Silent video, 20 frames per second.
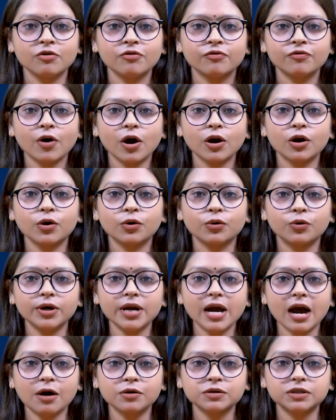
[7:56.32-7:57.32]
Follow good
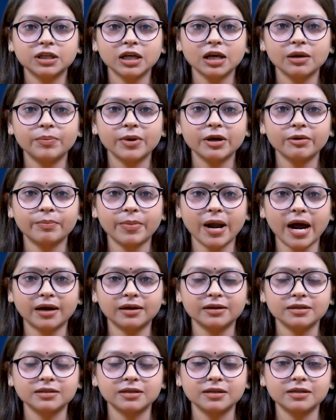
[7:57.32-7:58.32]
housekeeping
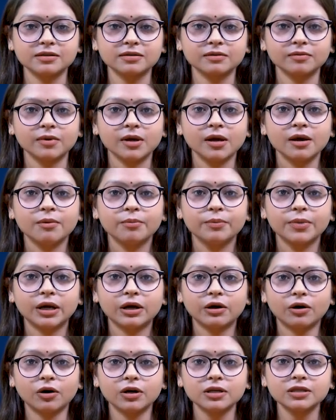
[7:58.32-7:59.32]
practices,
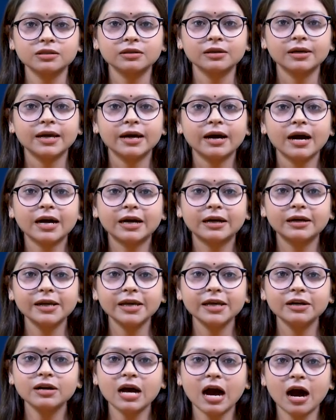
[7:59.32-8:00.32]
because a
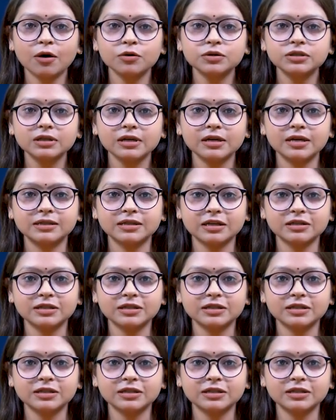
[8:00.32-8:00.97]
clean house is a